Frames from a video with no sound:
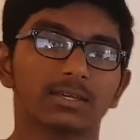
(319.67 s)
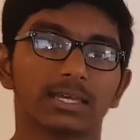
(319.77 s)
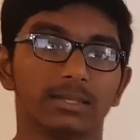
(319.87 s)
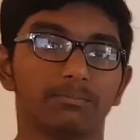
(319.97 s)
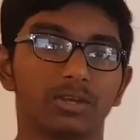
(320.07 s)

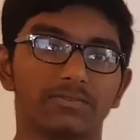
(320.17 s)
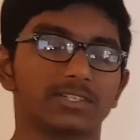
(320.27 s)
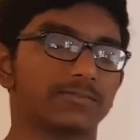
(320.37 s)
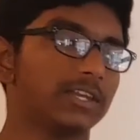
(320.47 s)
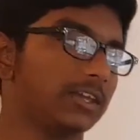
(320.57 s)
in
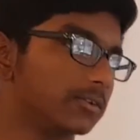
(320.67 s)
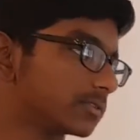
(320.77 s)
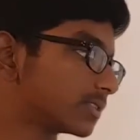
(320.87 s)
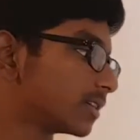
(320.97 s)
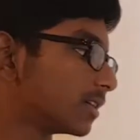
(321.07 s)
previous
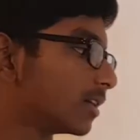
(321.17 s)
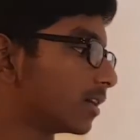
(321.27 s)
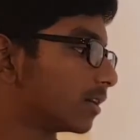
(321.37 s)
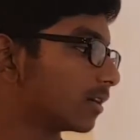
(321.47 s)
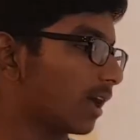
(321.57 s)
videos.
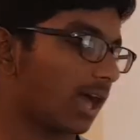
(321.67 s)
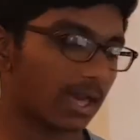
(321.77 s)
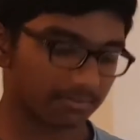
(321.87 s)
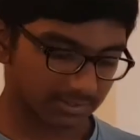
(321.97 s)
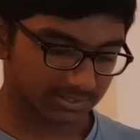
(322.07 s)

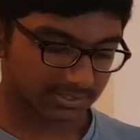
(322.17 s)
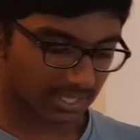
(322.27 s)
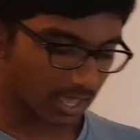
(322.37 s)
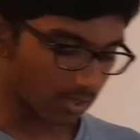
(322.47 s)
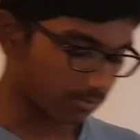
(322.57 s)
And this is how